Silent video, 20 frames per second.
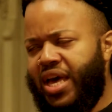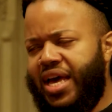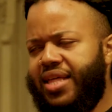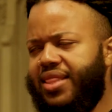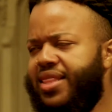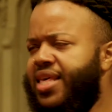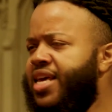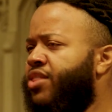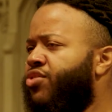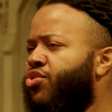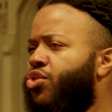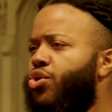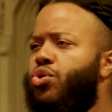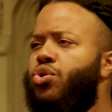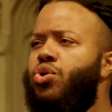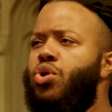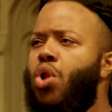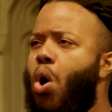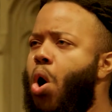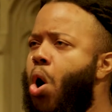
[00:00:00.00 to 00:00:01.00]
Then
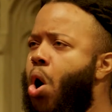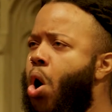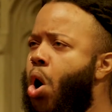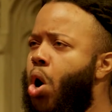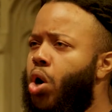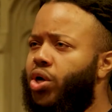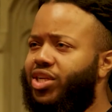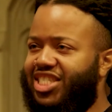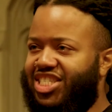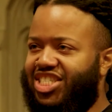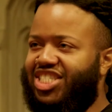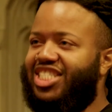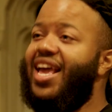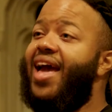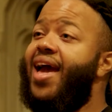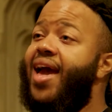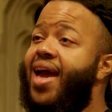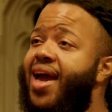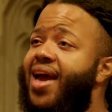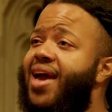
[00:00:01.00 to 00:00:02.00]
the Lord
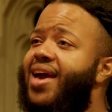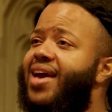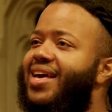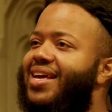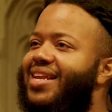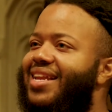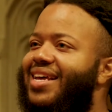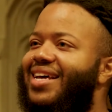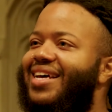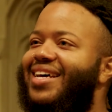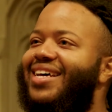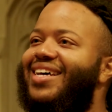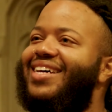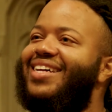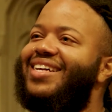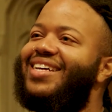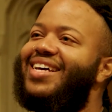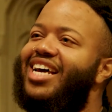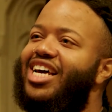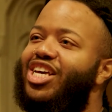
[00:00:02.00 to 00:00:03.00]
said,
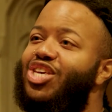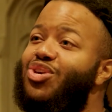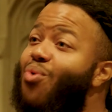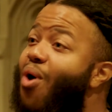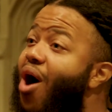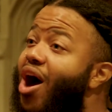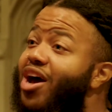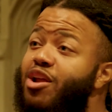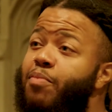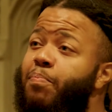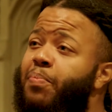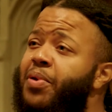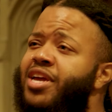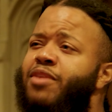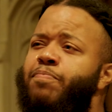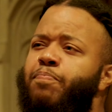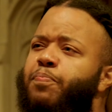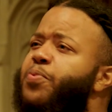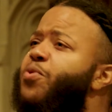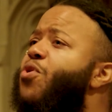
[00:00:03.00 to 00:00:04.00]
"You ought to
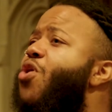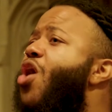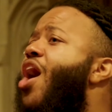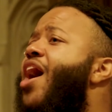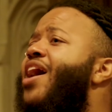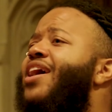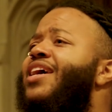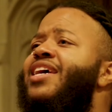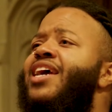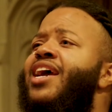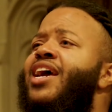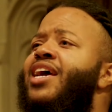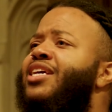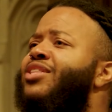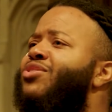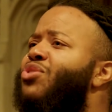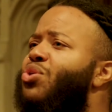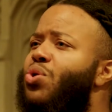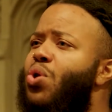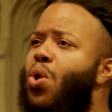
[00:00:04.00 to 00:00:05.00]
been
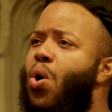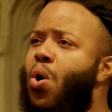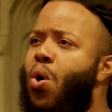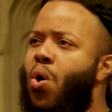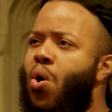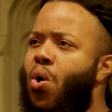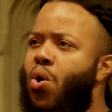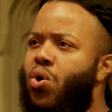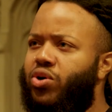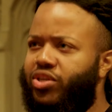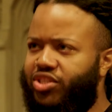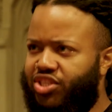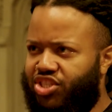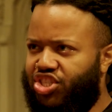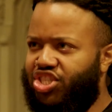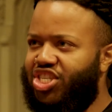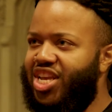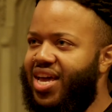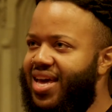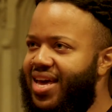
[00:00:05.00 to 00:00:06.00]
praying," the Lord
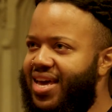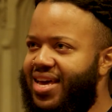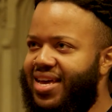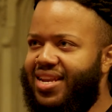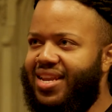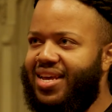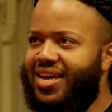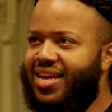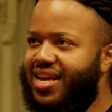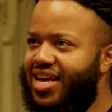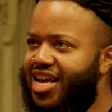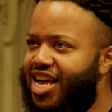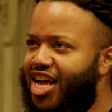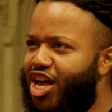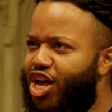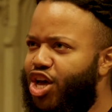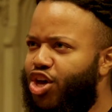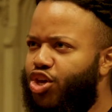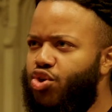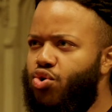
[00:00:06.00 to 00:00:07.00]
said.
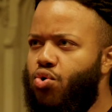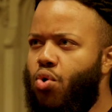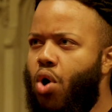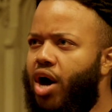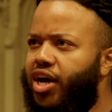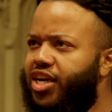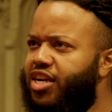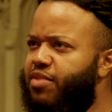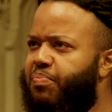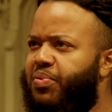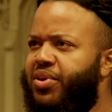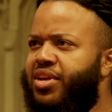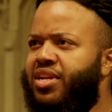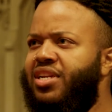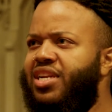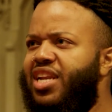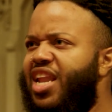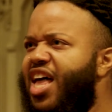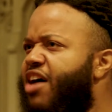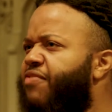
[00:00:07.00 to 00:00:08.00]
"You ought to
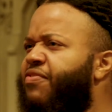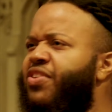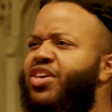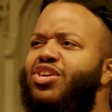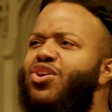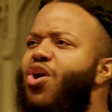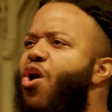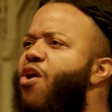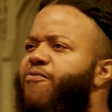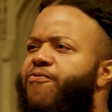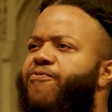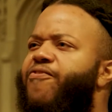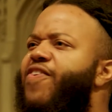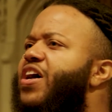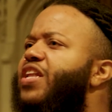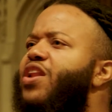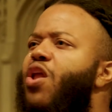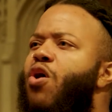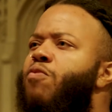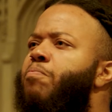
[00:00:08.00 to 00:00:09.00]
been loving your
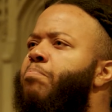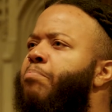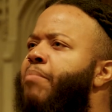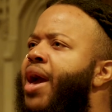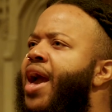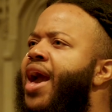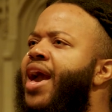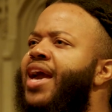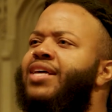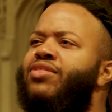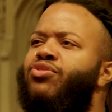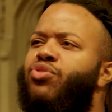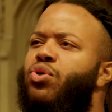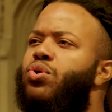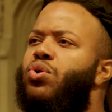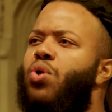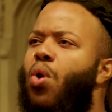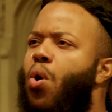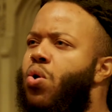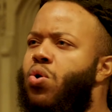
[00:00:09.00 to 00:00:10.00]
fellow man," the
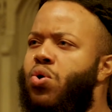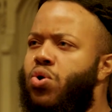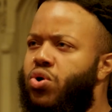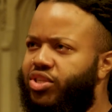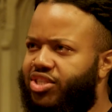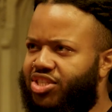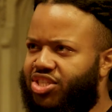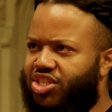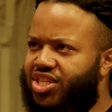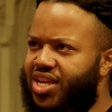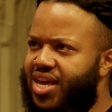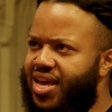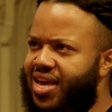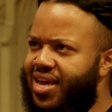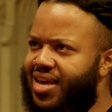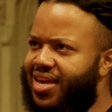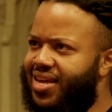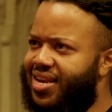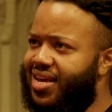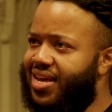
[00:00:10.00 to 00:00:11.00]
Lord
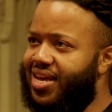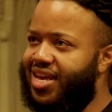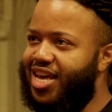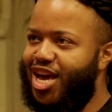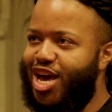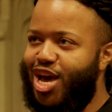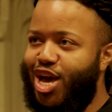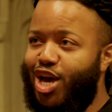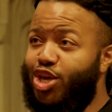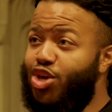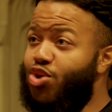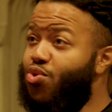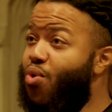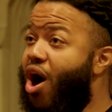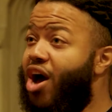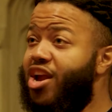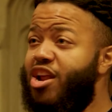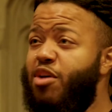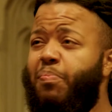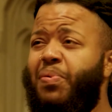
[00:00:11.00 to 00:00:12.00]
said. "You
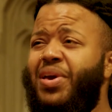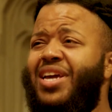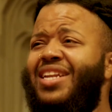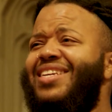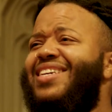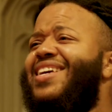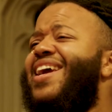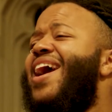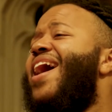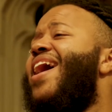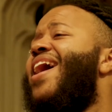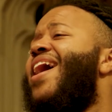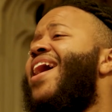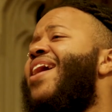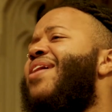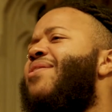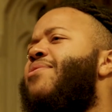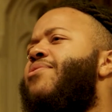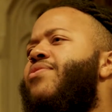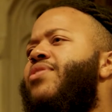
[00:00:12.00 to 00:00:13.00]
ought to been
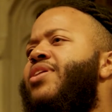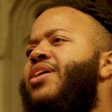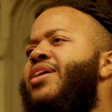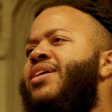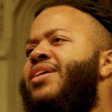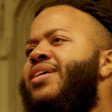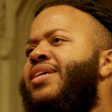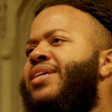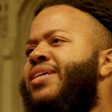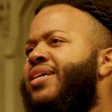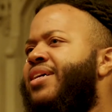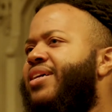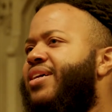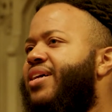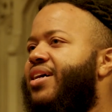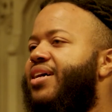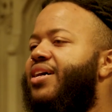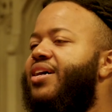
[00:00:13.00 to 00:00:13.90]
caring,